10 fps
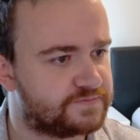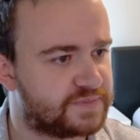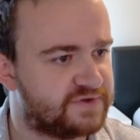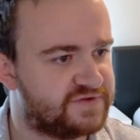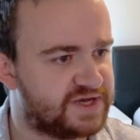
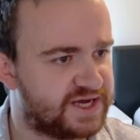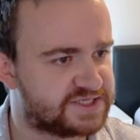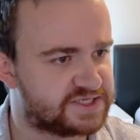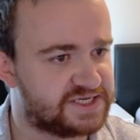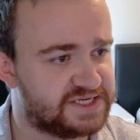If he has...
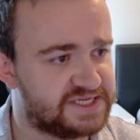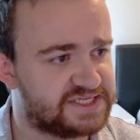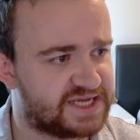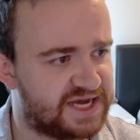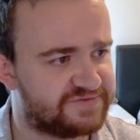He
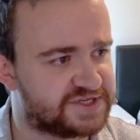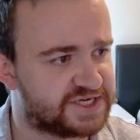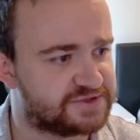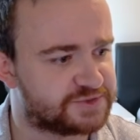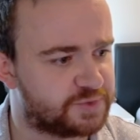needs to have the
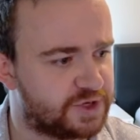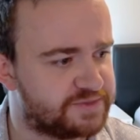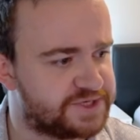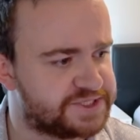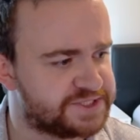10-cost
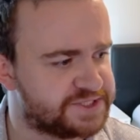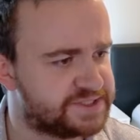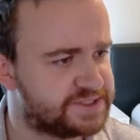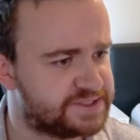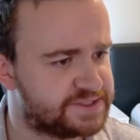Whitebeard.
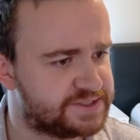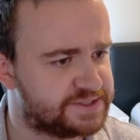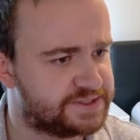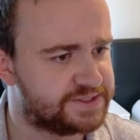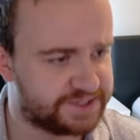
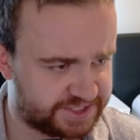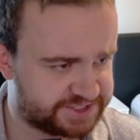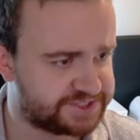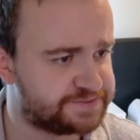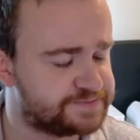
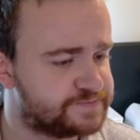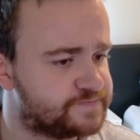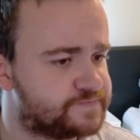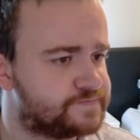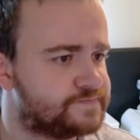Yes.
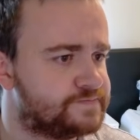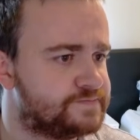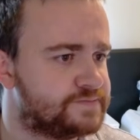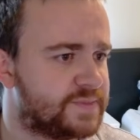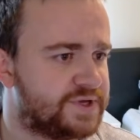
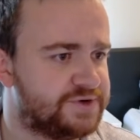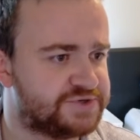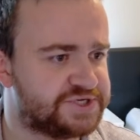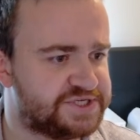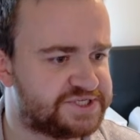He
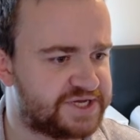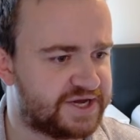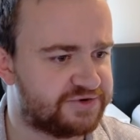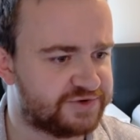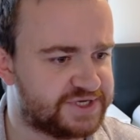also needs to
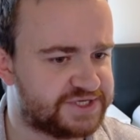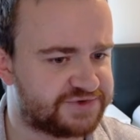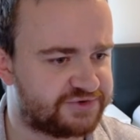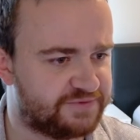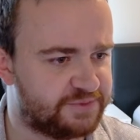get greedy and
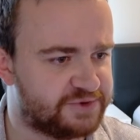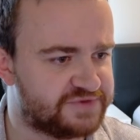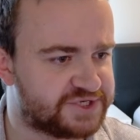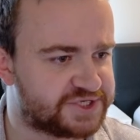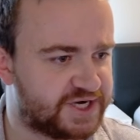try and remove
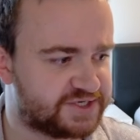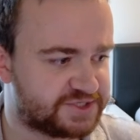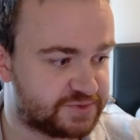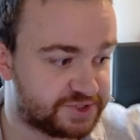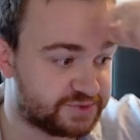the
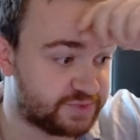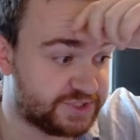Shanks, which we